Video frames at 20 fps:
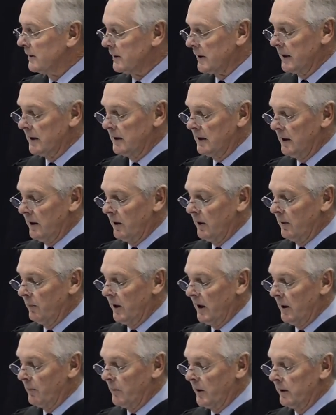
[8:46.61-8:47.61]
as I care
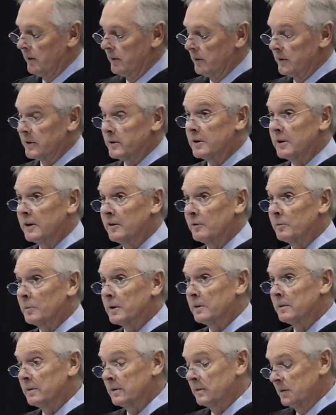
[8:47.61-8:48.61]
about my own
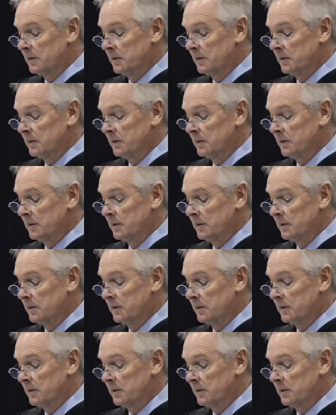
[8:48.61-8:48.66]
achievement.